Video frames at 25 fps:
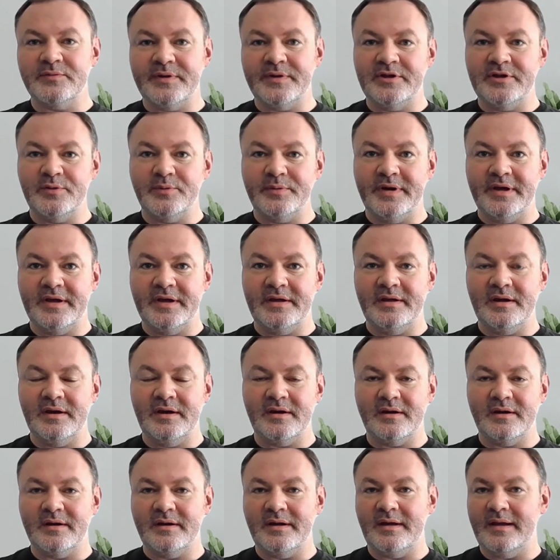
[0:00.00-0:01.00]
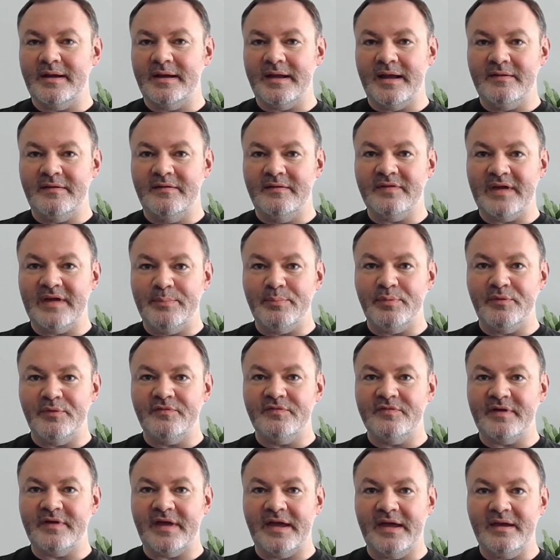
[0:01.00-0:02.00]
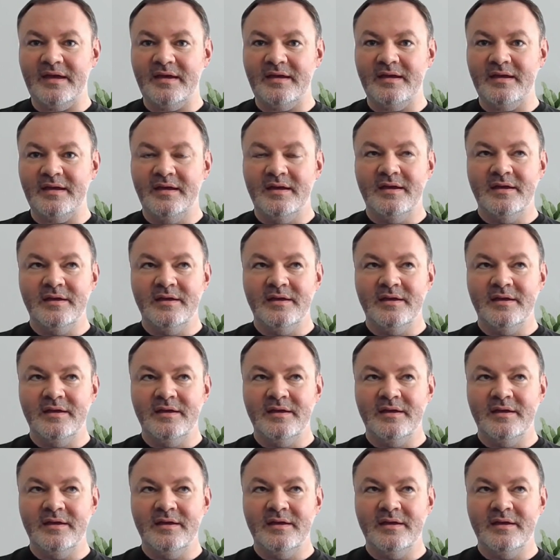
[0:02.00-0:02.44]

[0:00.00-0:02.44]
right away are any type of tech